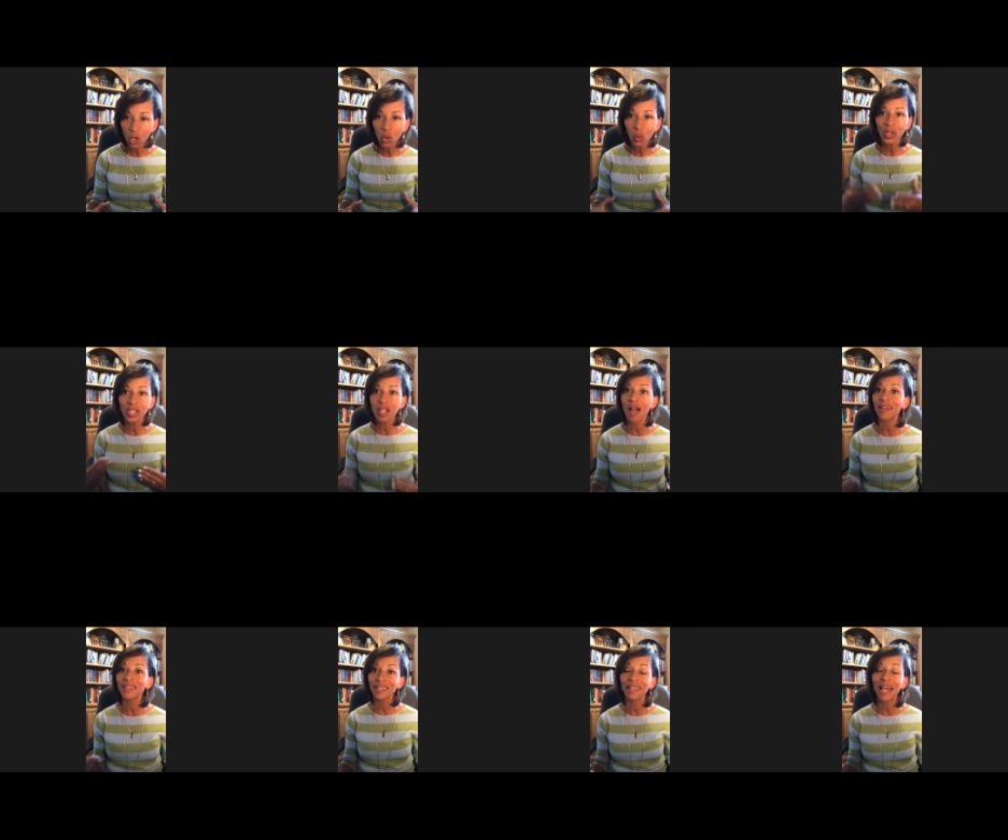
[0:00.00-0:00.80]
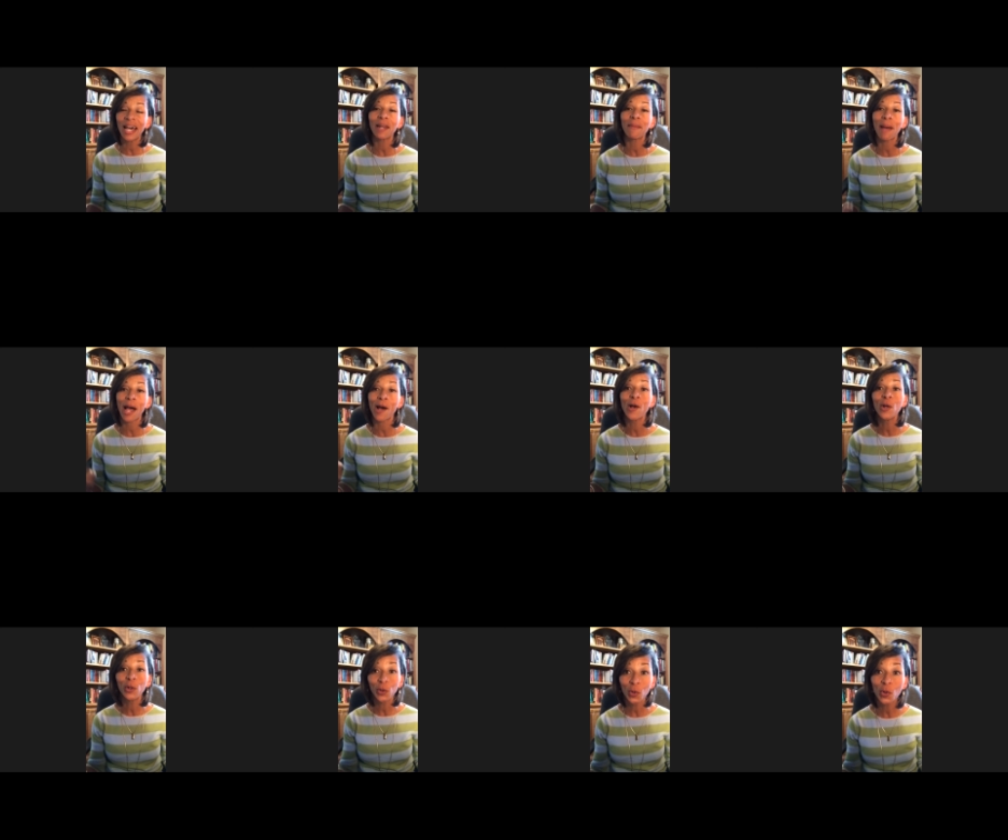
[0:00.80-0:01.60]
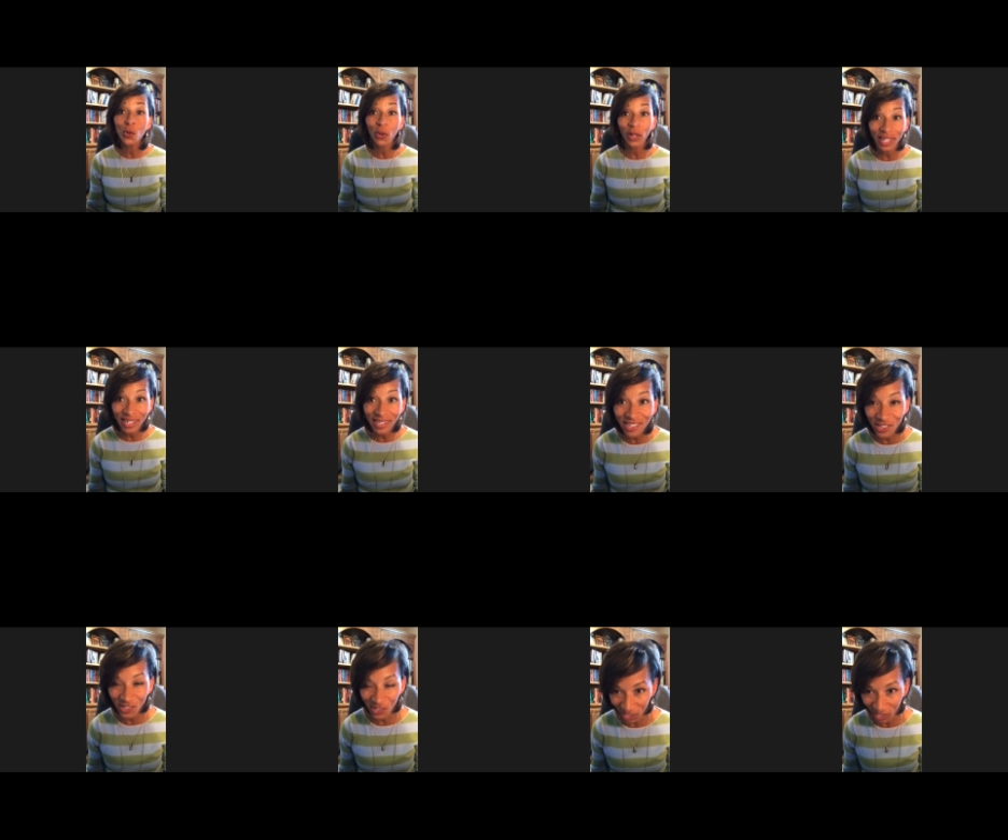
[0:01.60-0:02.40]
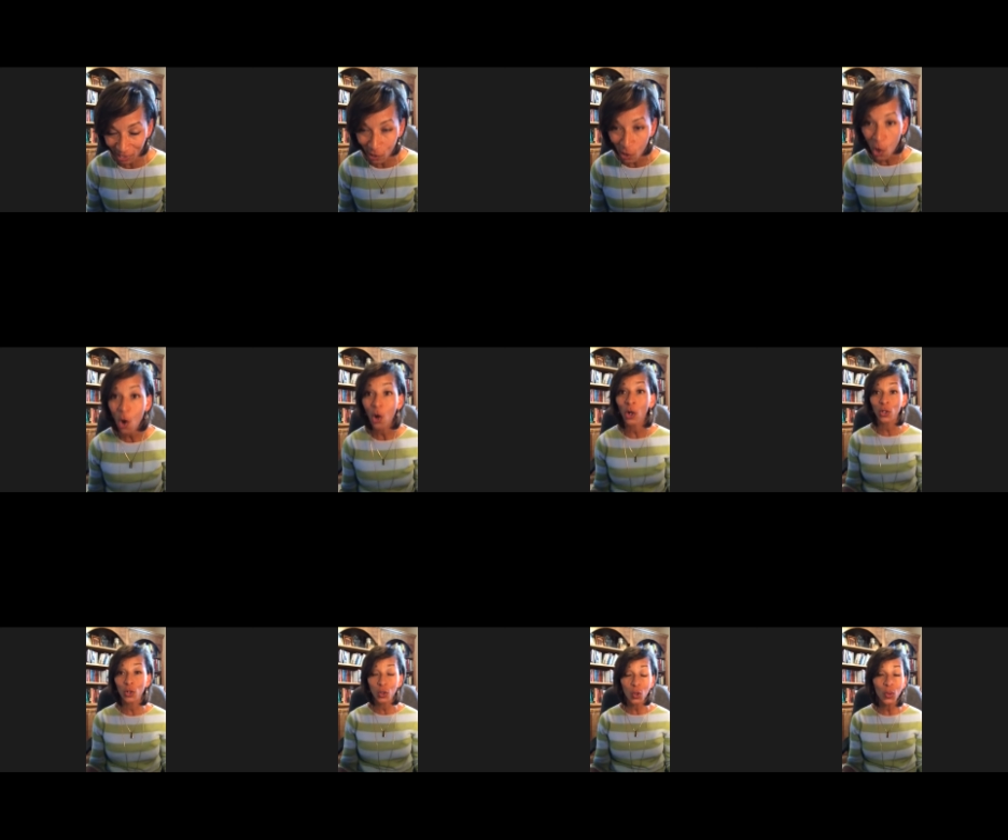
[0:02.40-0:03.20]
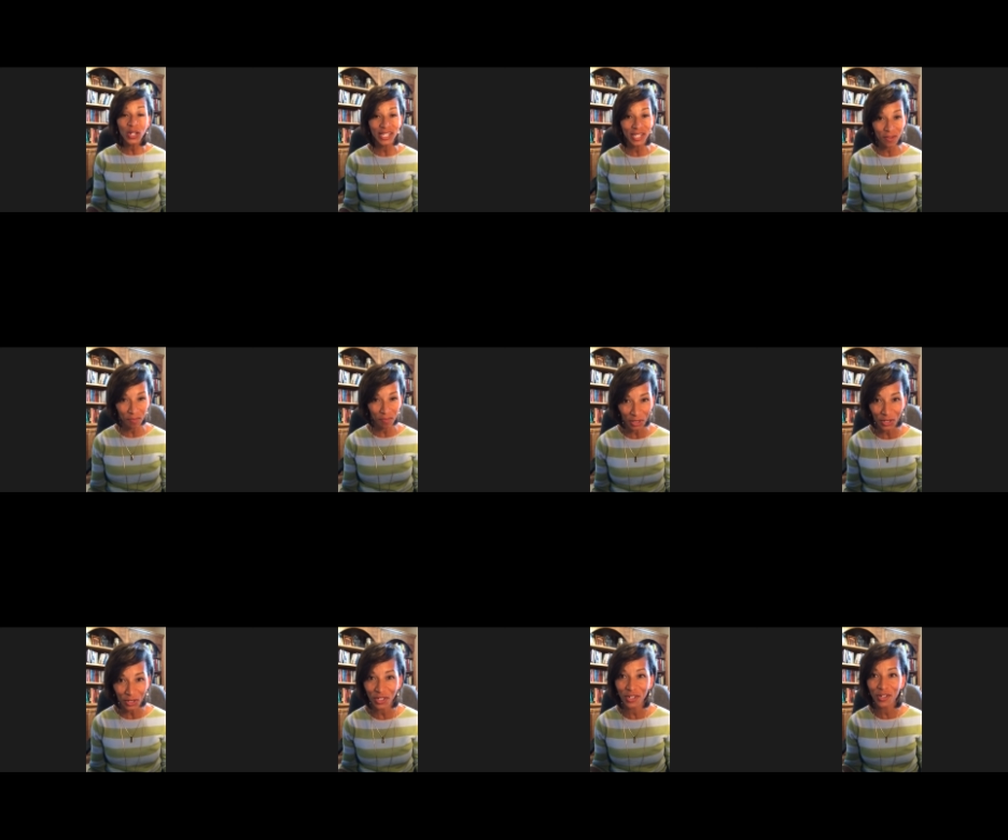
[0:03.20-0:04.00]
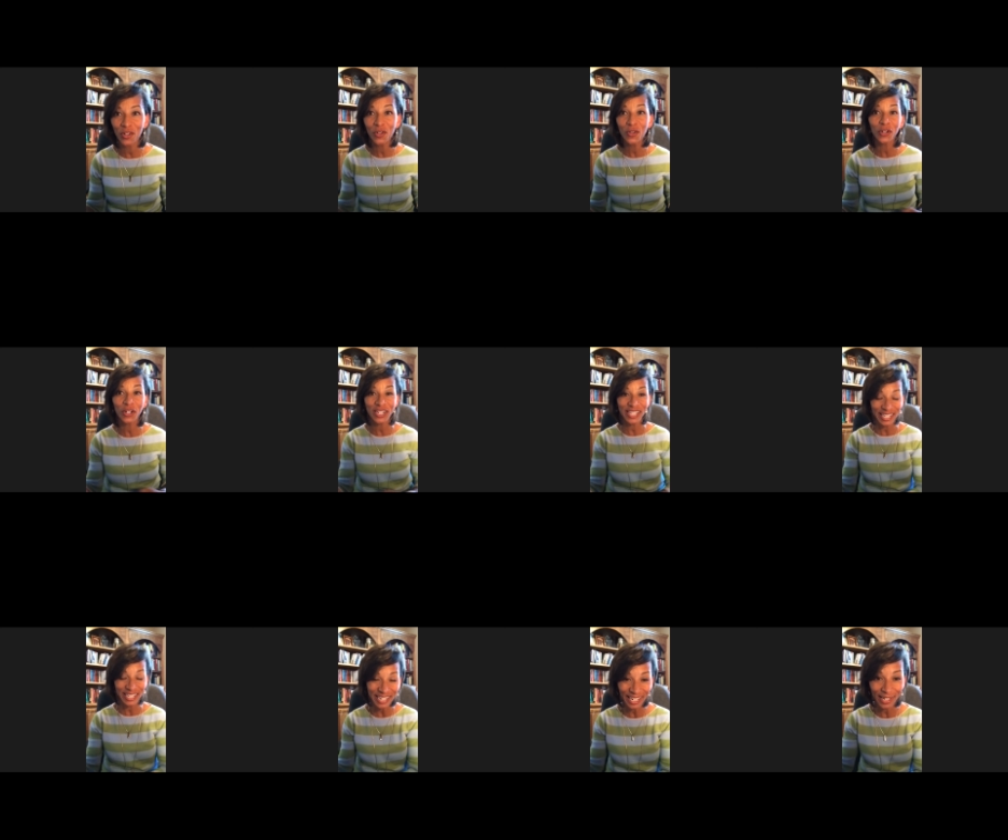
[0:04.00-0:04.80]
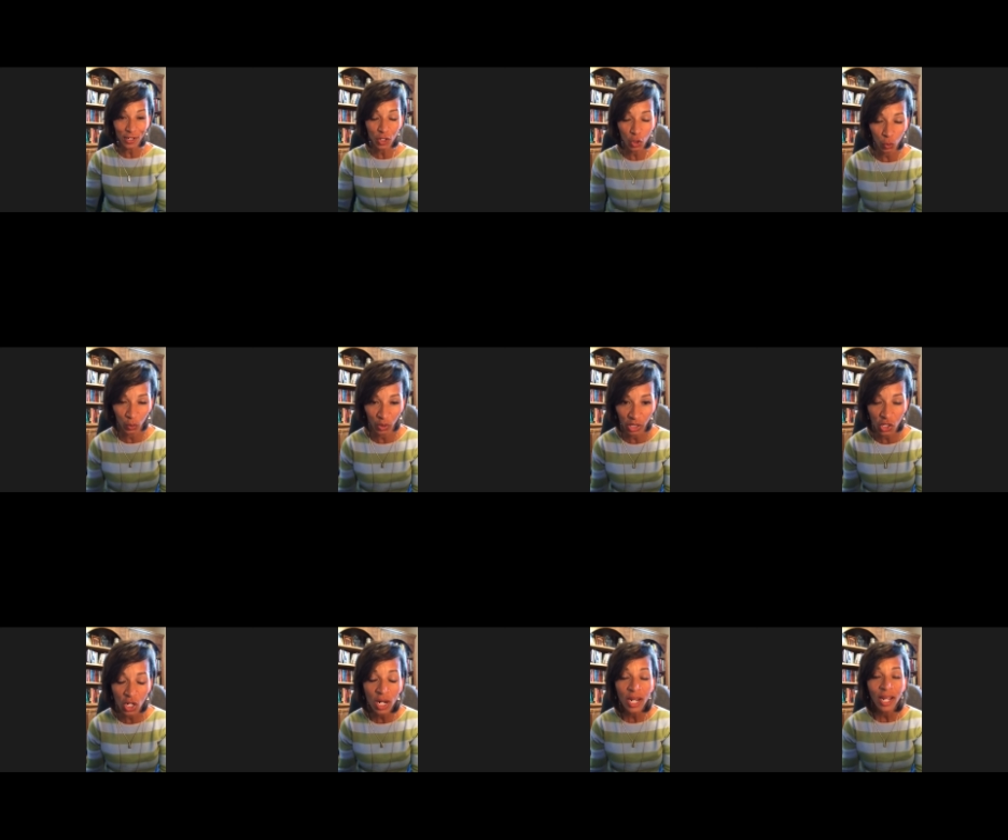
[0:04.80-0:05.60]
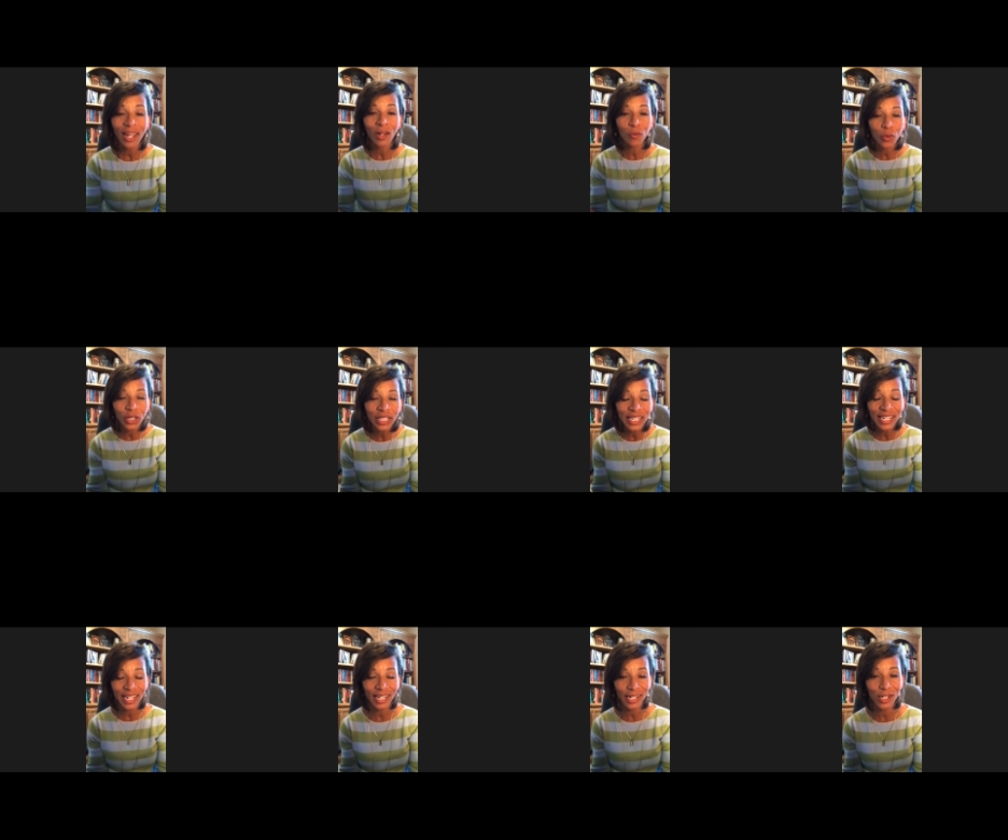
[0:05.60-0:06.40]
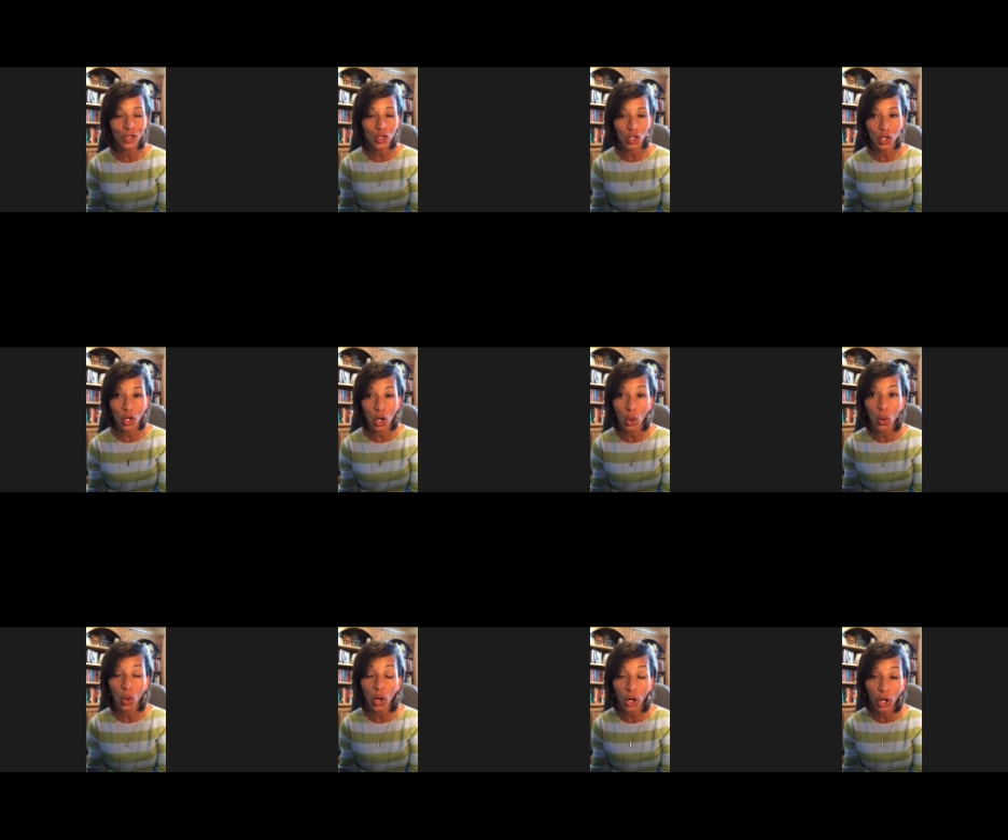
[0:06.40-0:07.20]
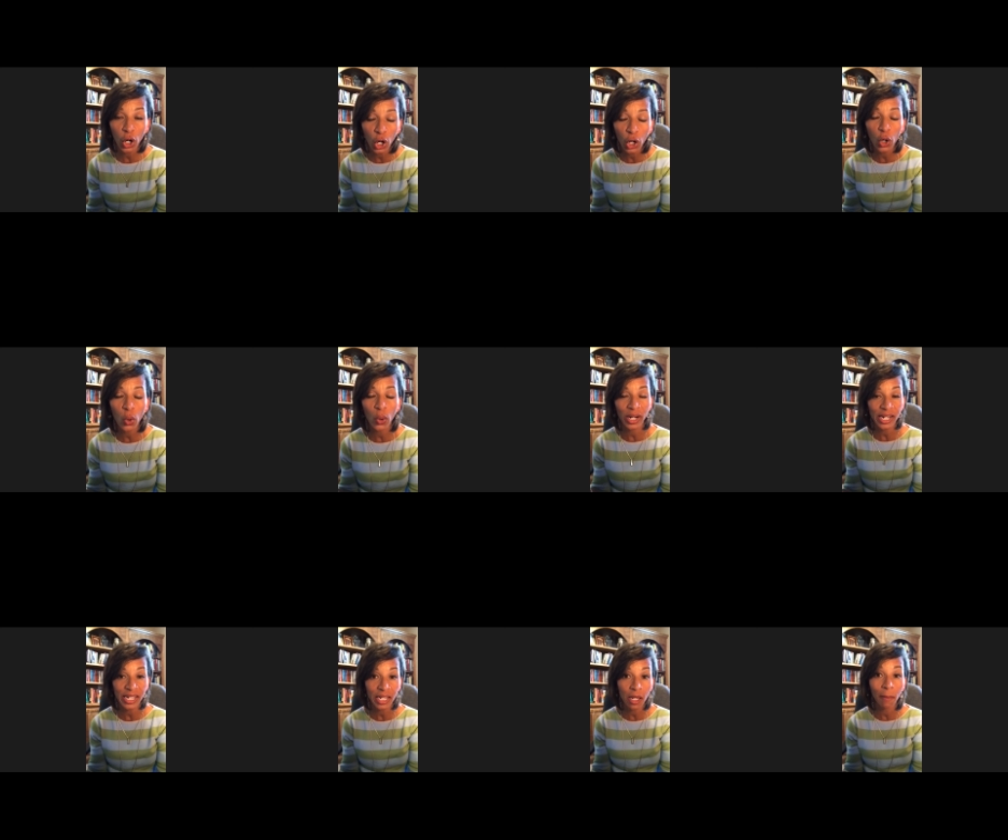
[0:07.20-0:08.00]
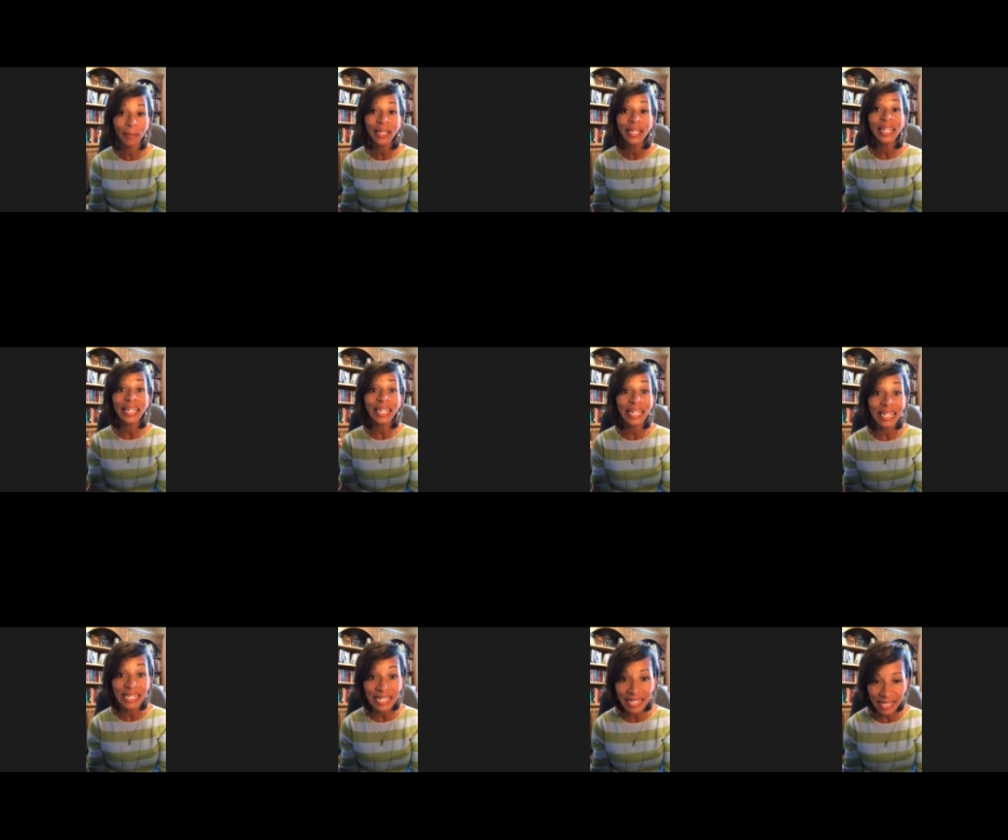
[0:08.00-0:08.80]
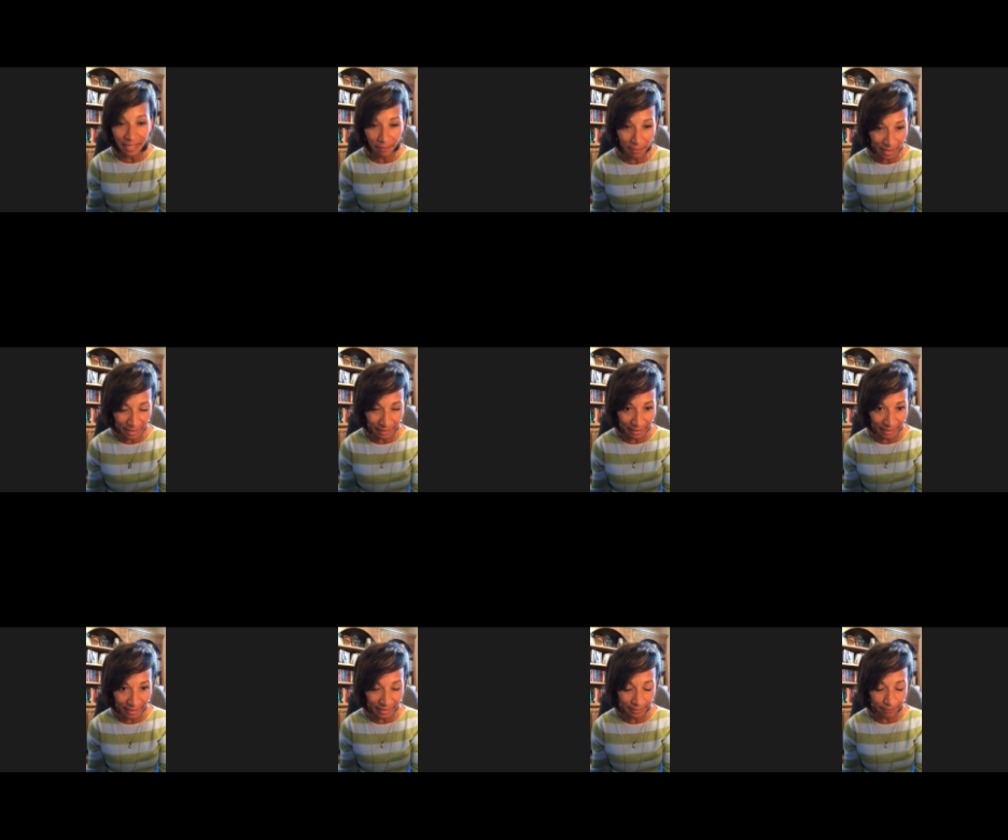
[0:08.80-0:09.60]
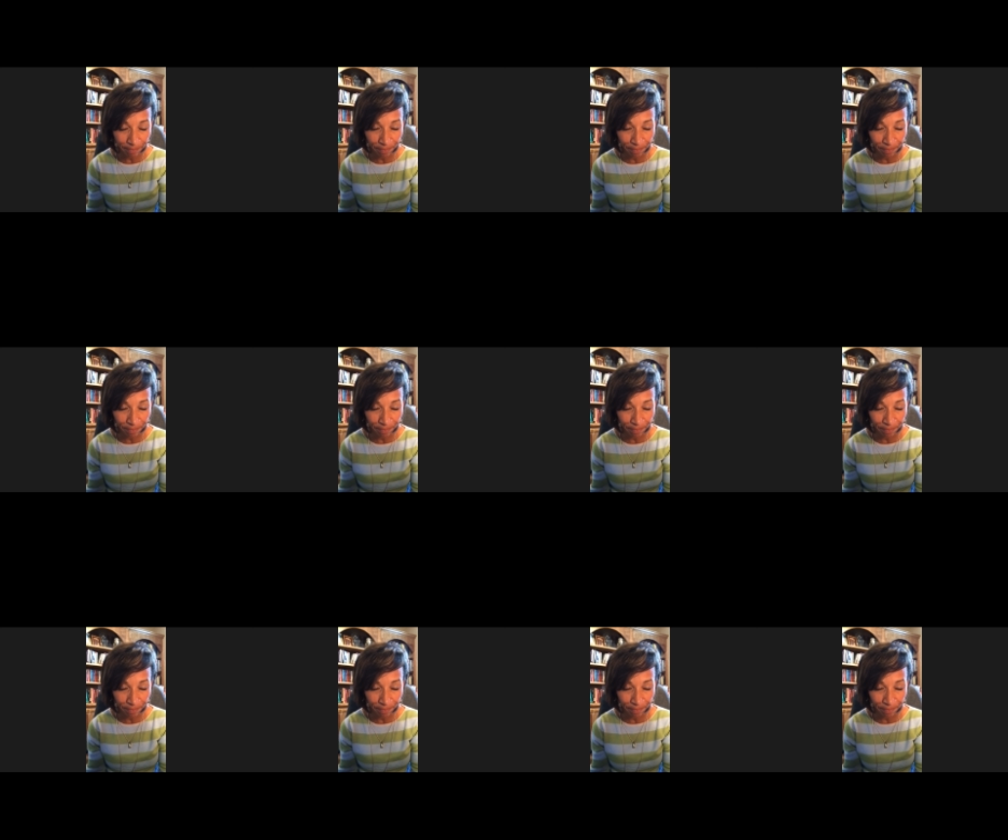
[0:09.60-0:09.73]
We talked a lot about who is she or who is the person you are seeking to reach and really getting to know her or him intimately.